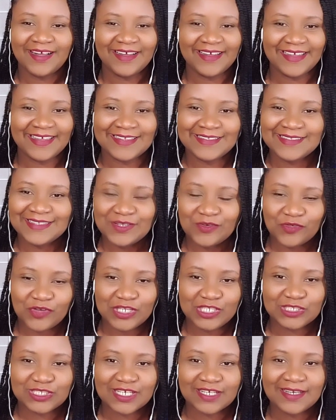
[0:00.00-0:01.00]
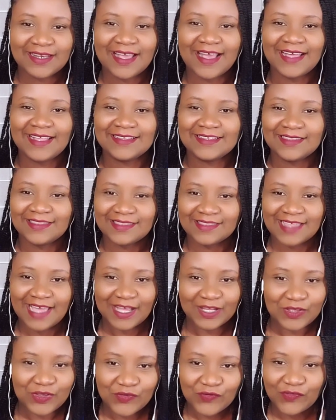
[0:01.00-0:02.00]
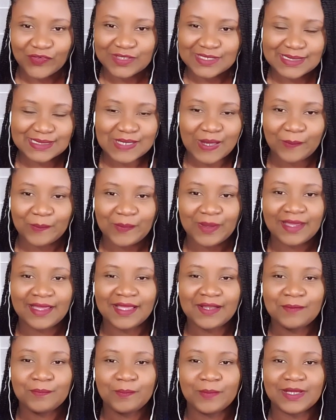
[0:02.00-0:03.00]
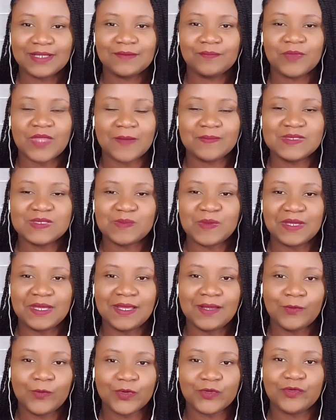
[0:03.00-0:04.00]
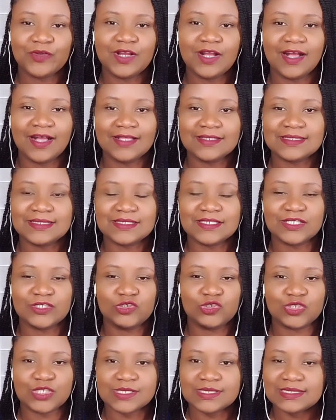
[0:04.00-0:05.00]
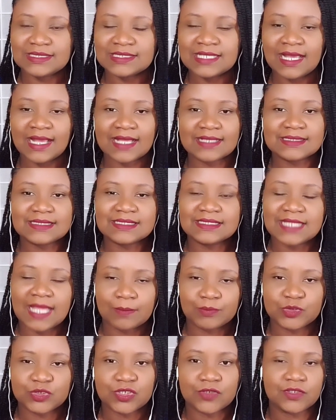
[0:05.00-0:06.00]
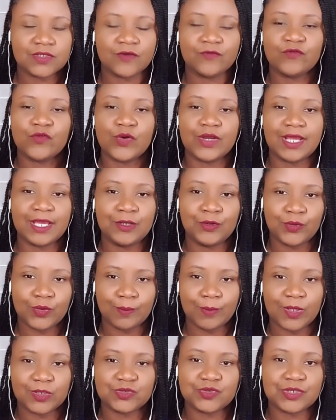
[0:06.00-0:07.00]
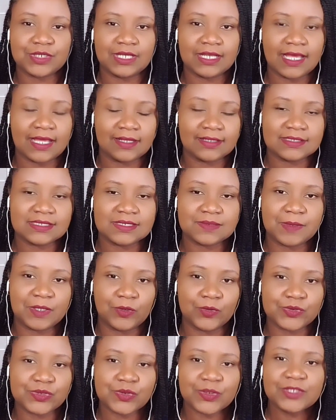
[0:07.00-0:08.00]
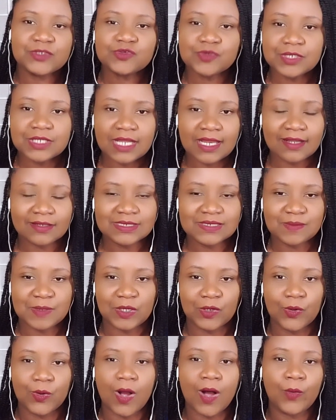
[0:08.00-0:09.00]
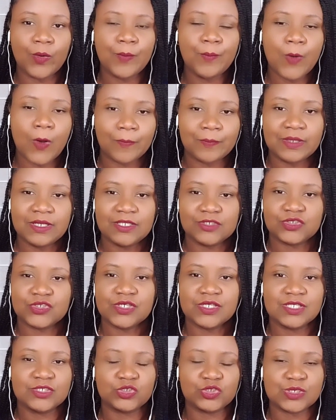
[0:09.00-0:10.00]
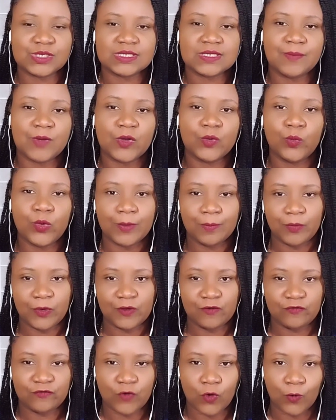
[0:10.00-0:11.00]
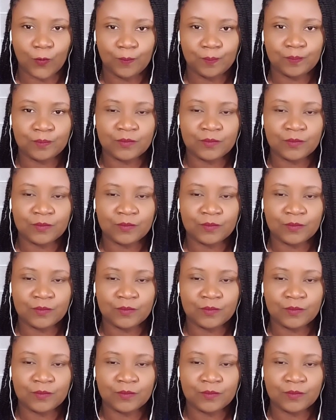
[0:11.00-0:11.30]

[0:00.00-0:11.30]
in the region, and thank you for stopping in, but I'm speaking with regards to just a snapshot of what I know about Trinidad and Tobago. So in Trinidad and Tobago, our population is just about 1.4.